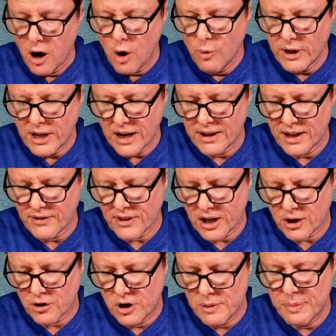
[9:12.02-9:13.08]
Oh, we got to get that
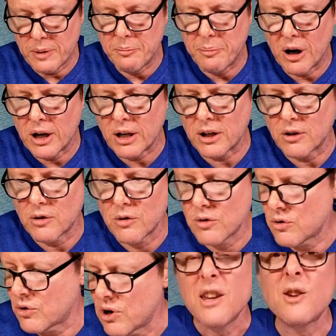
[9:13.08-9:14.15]
creepy bunny.
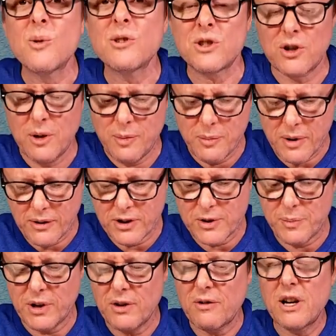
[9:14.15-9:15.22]
Ooh, you know what's creepy about this
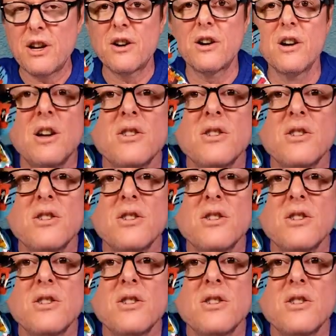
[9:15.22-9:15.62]
bunny right here?